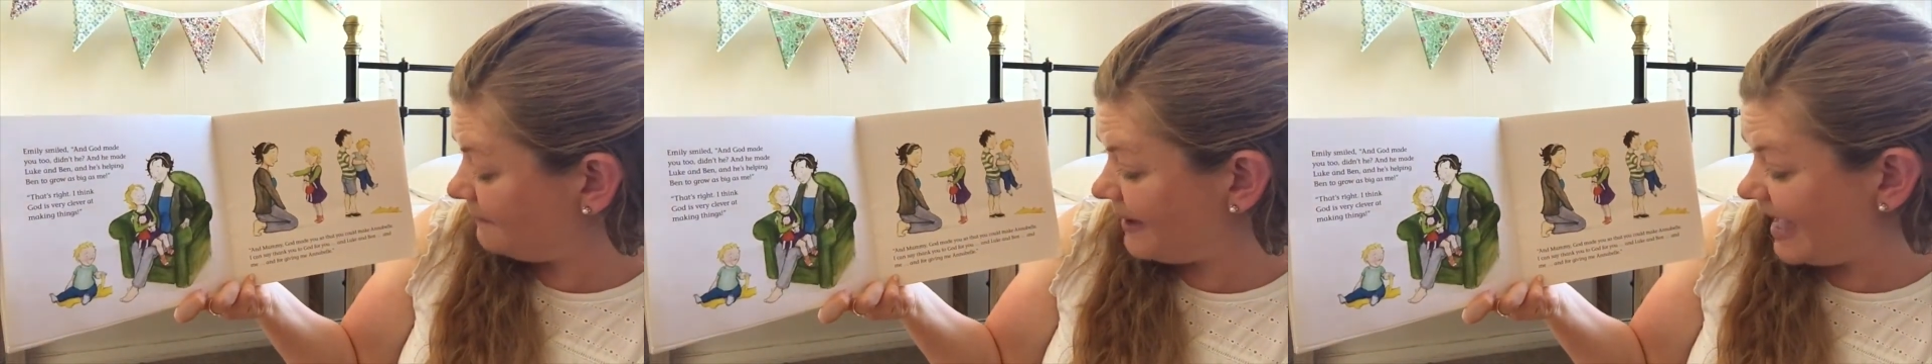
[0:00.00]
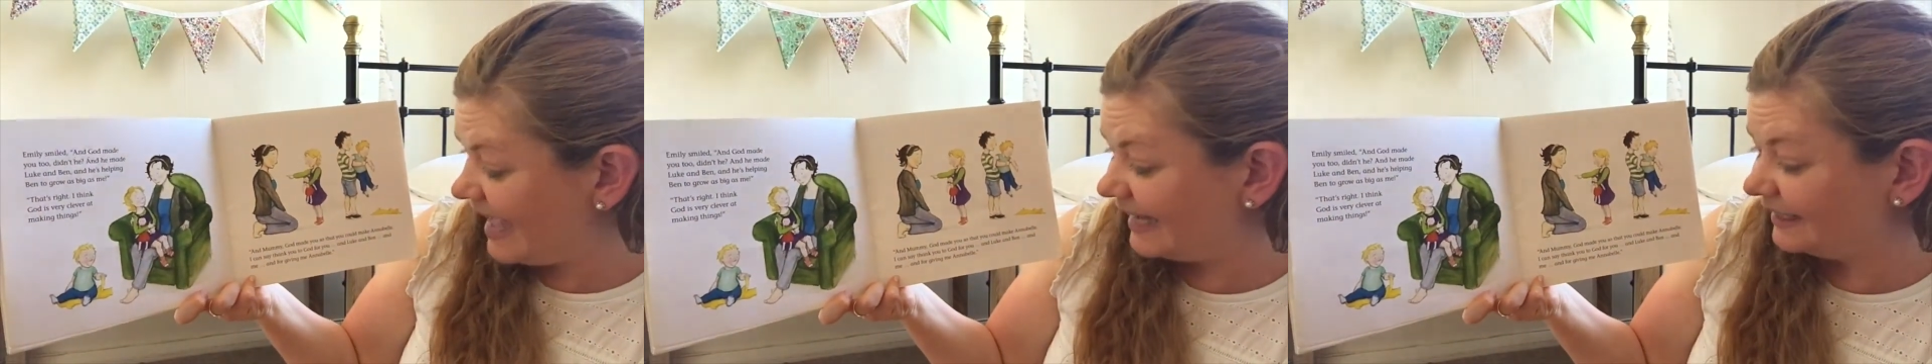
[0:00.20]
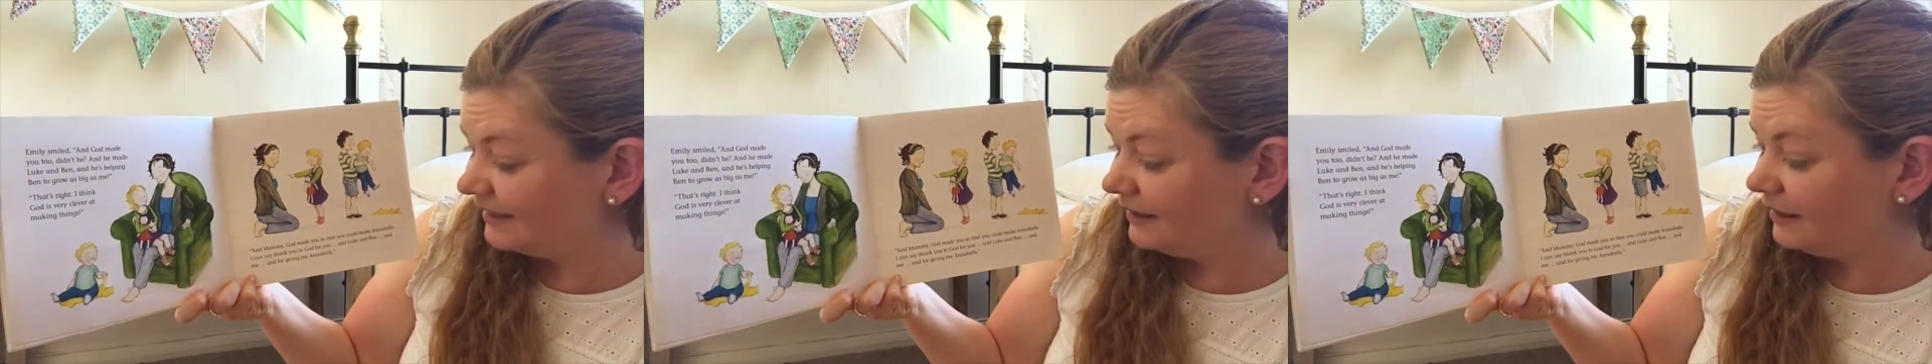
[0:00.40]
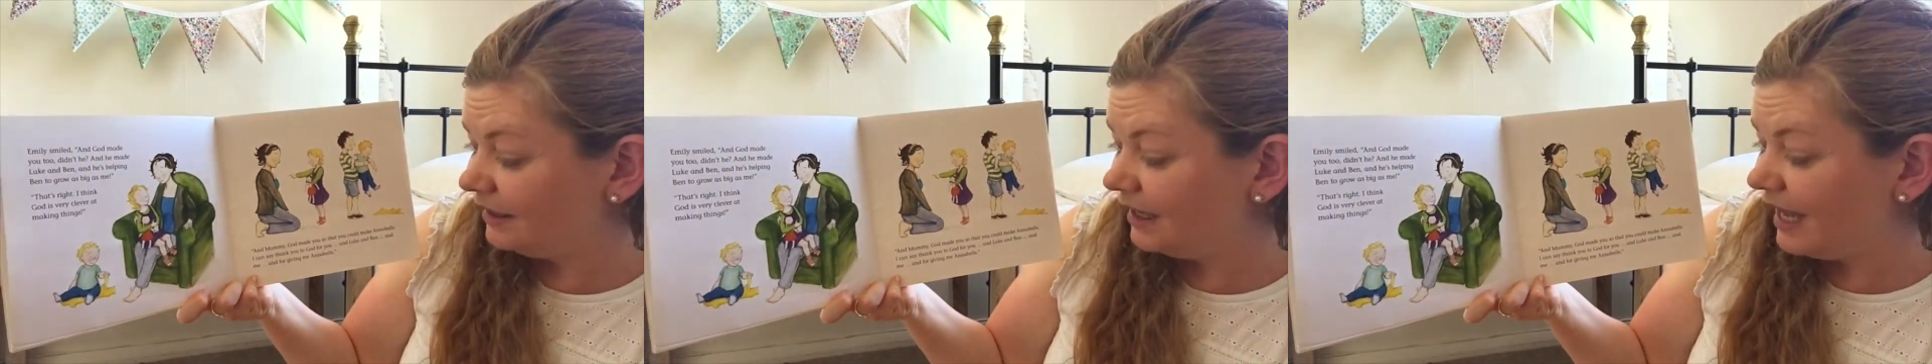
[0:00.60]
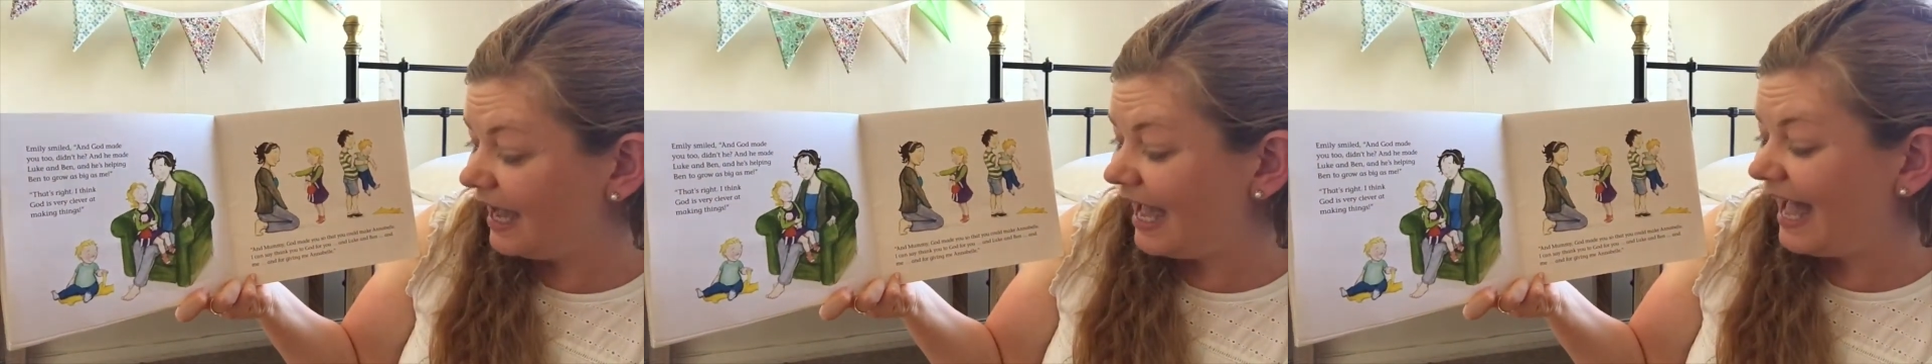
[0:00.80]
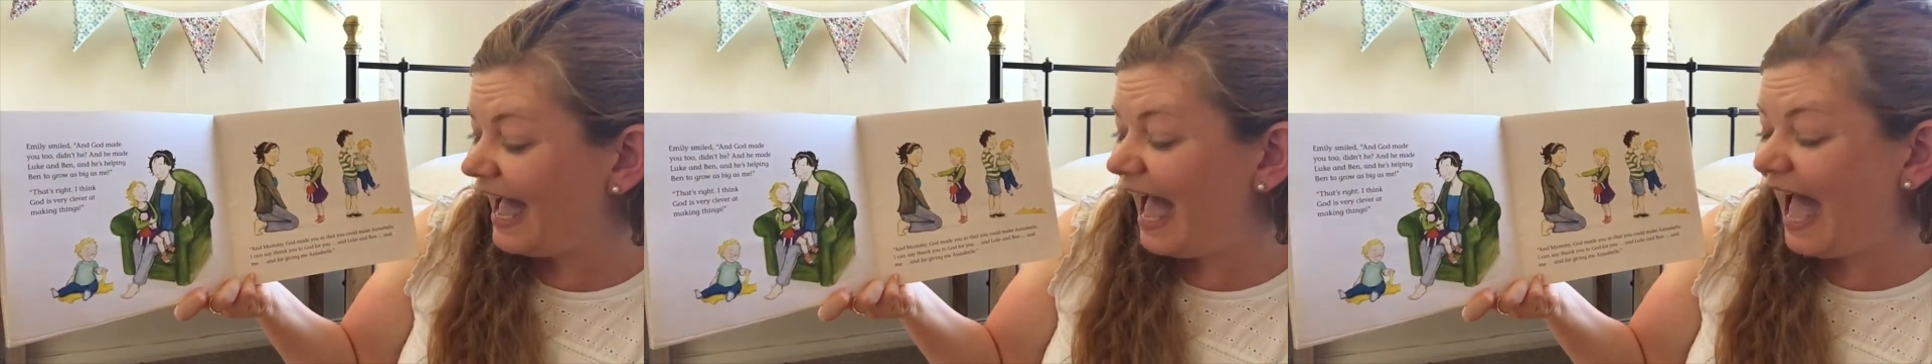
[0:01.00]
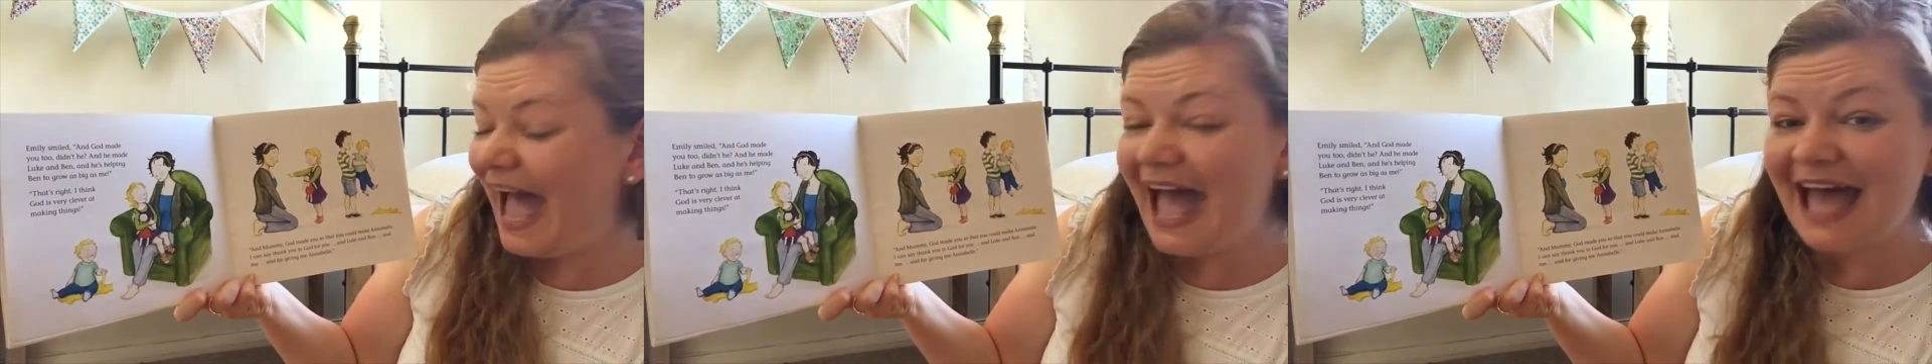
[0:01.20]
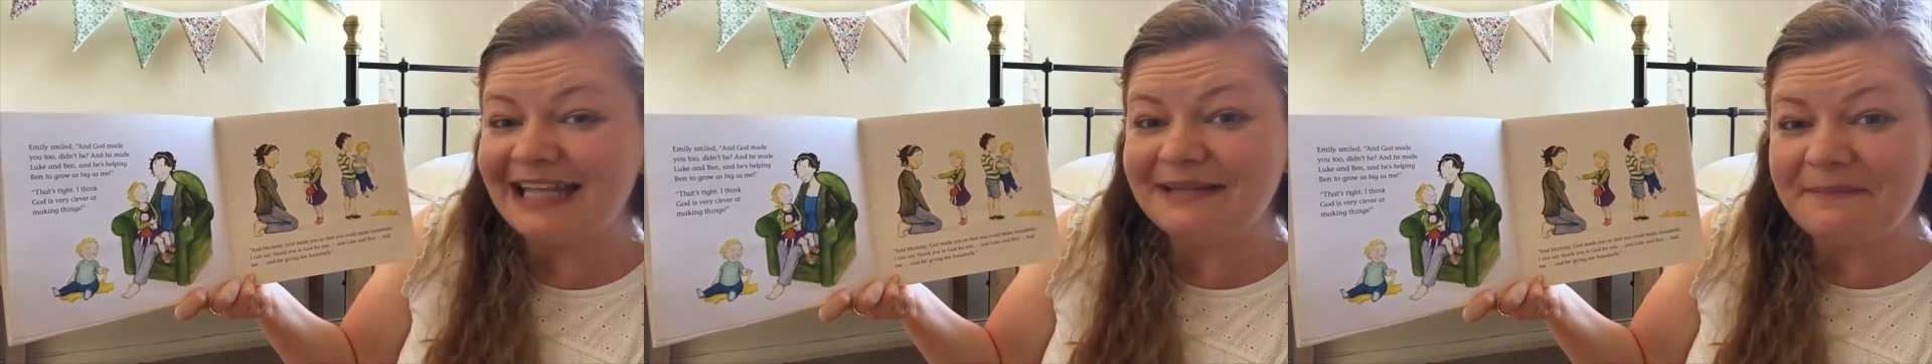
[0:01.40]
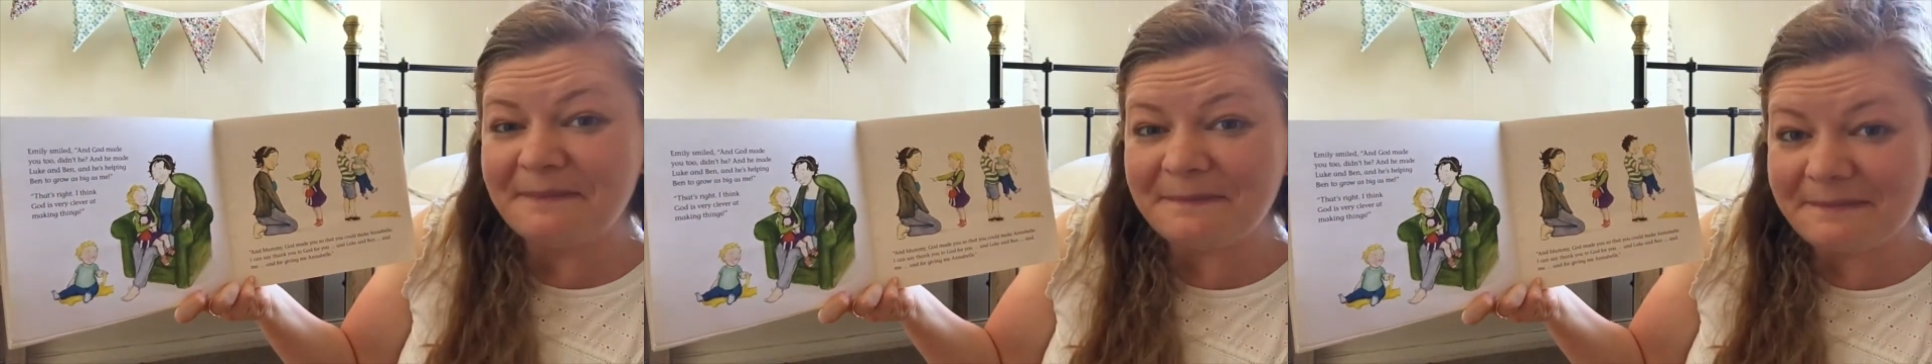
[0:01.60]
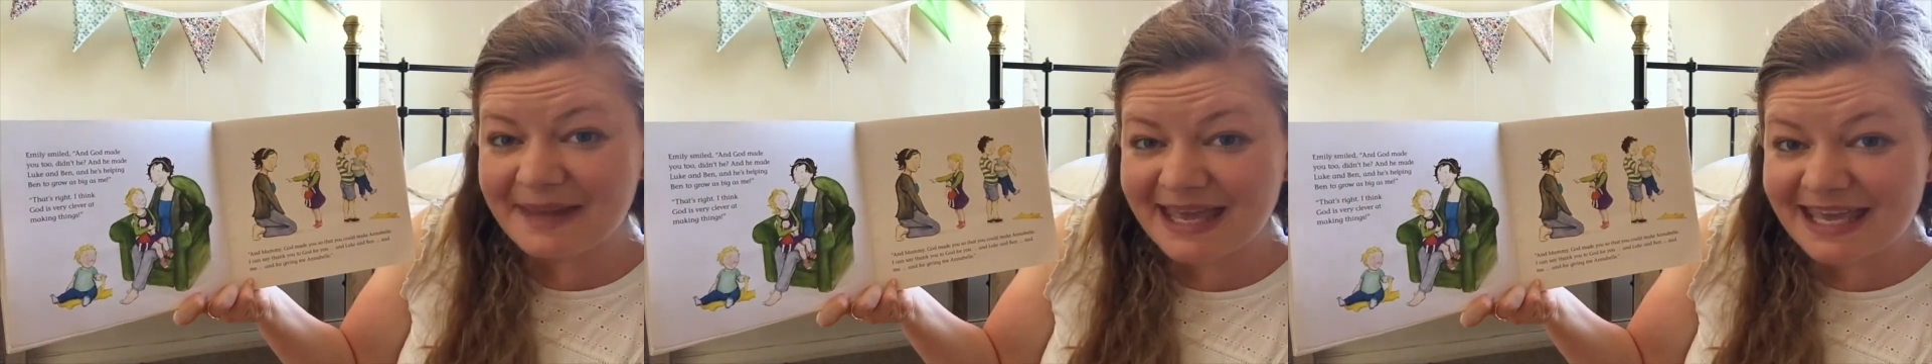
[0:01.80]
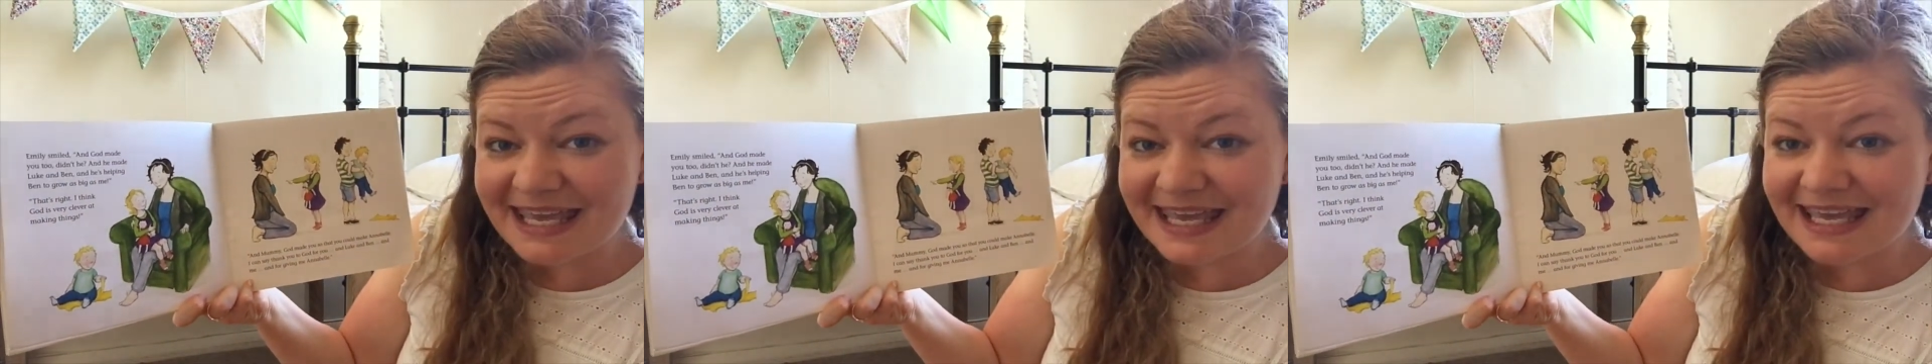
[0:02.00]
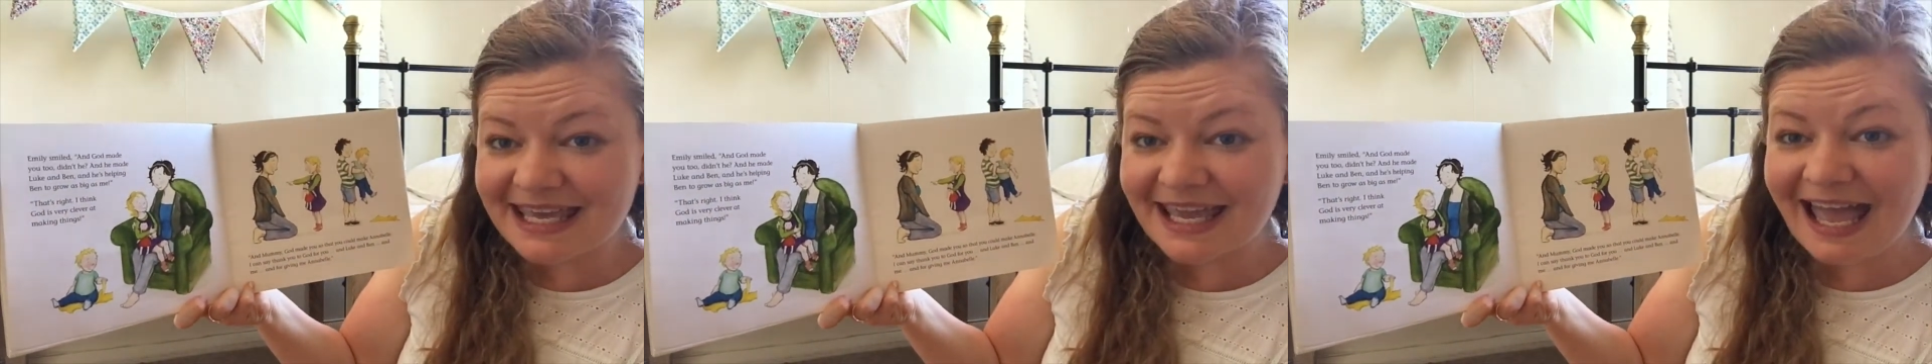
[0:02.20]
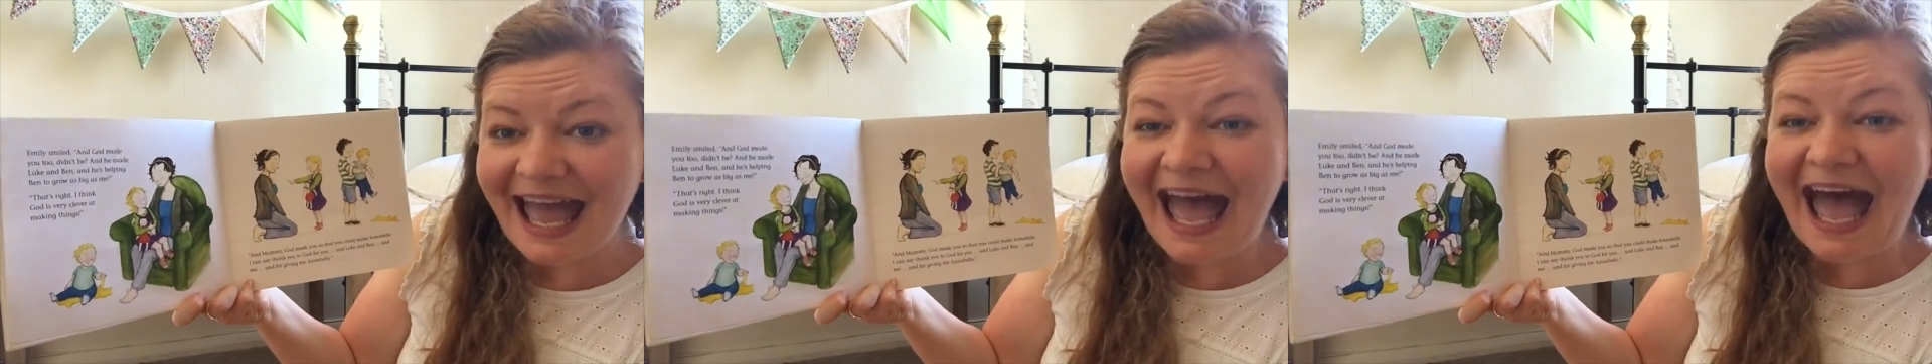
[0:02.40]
Ben, and me,